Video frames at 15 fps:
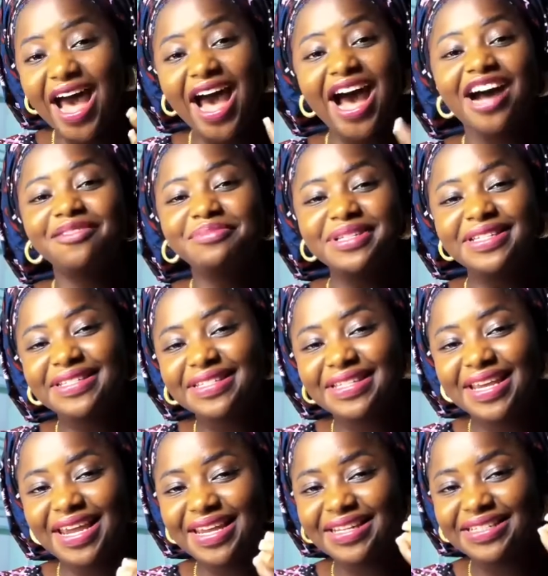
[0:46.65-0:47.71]
I've been
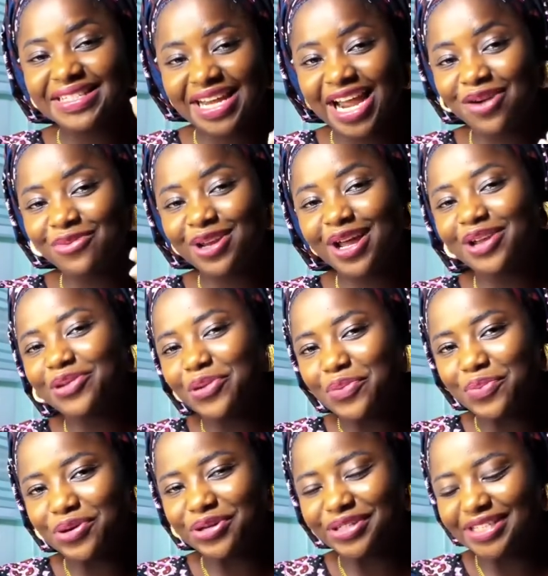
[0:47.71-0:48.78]
saying time without
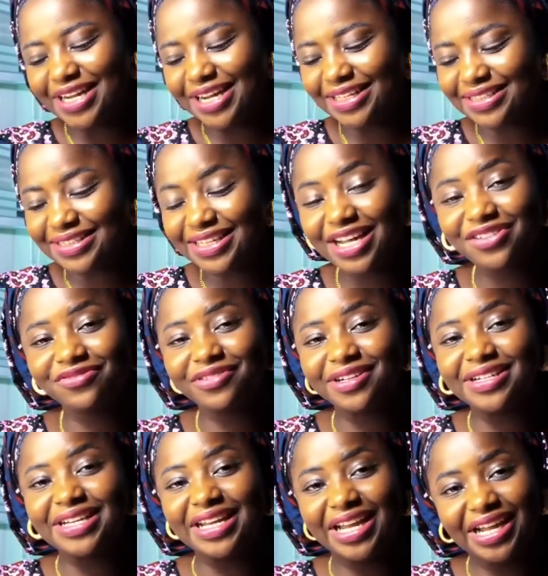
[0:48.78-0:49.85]
number that that very
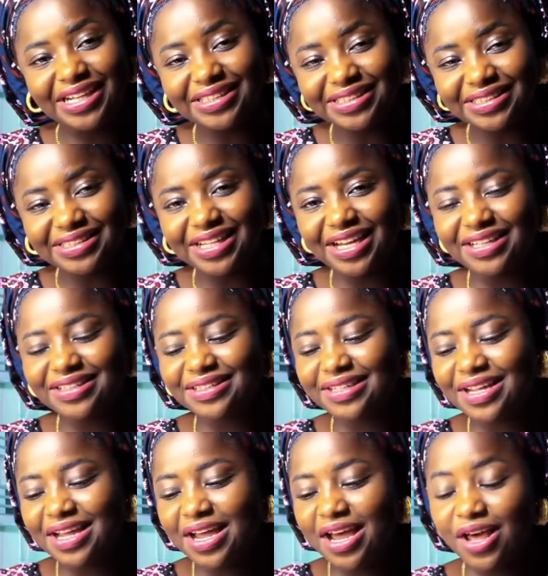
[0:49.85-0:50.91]
land that
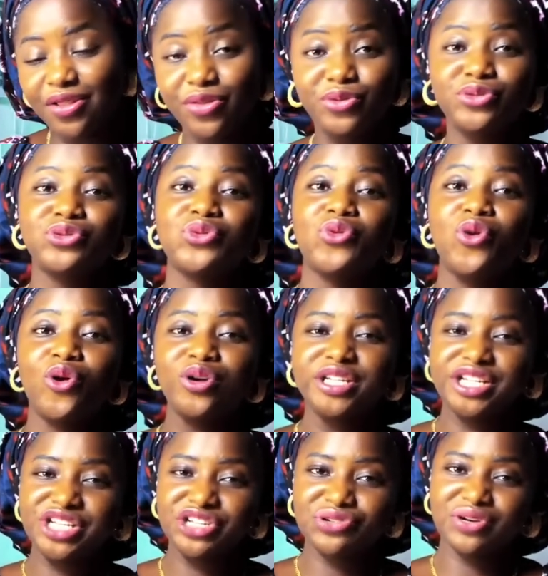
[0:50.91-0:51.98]
those who call the
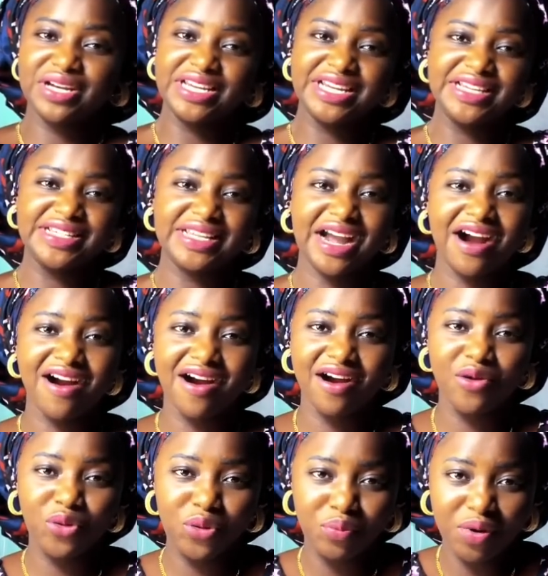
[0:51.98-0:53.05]
Israelis are
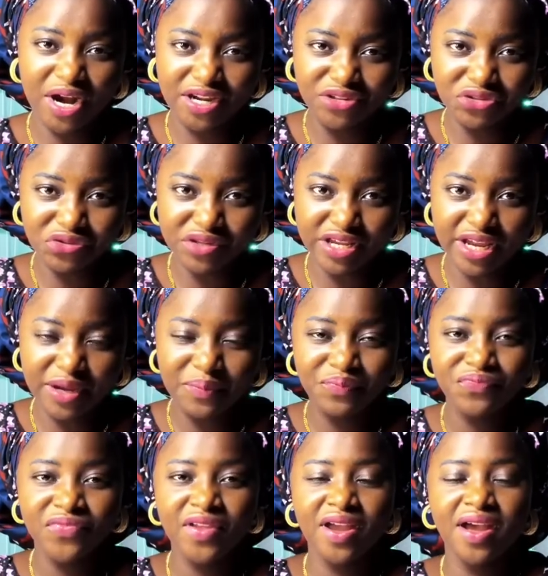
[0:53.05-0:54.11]
occupying today,
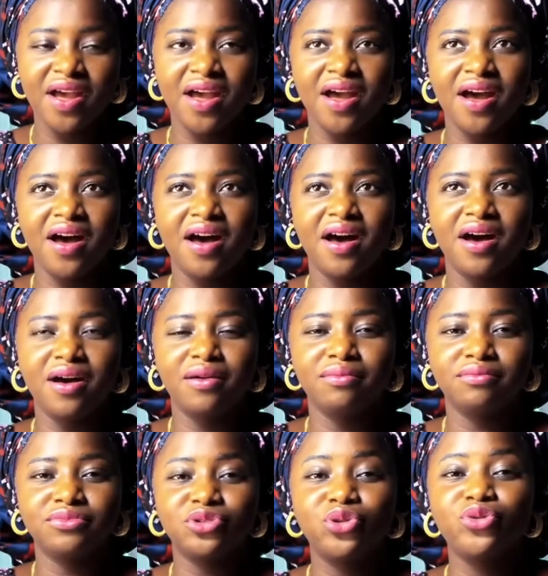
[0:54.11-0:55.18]

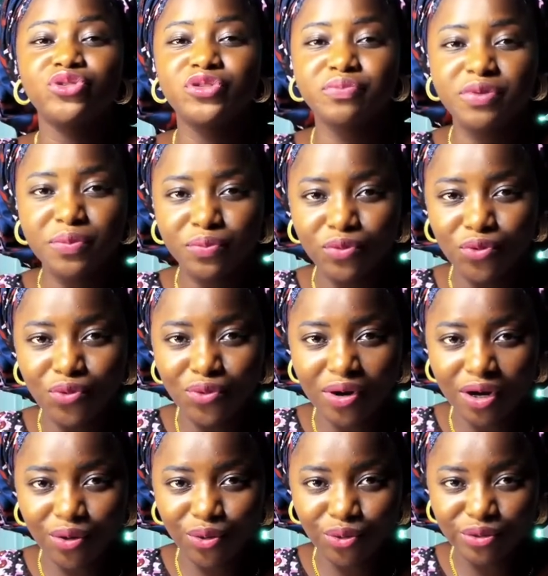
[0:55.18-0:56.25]
those people who were
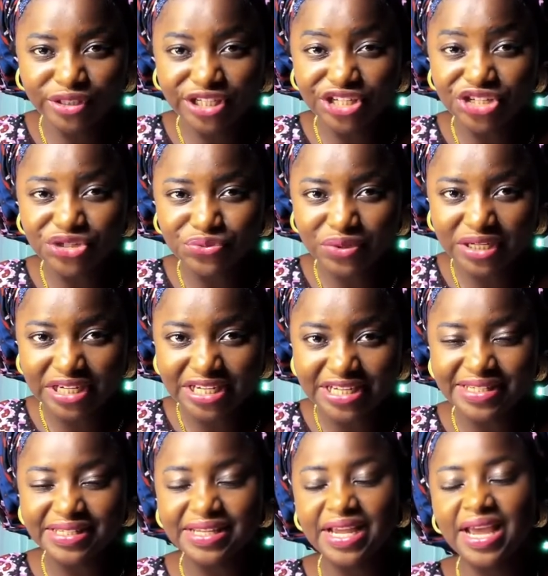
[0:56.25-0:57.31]
called the Israelis